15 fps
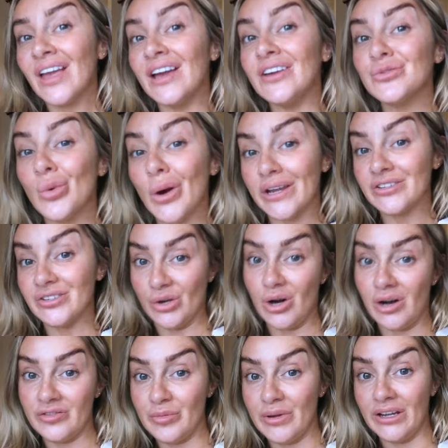It's way too
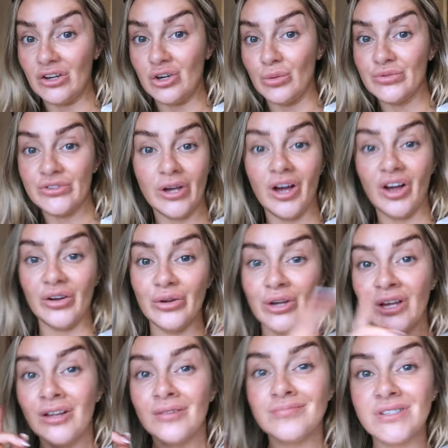hot for makeup, so
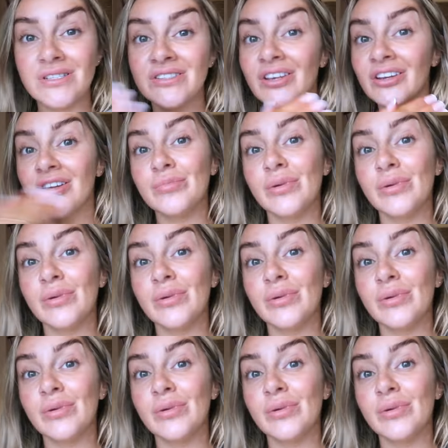this is going to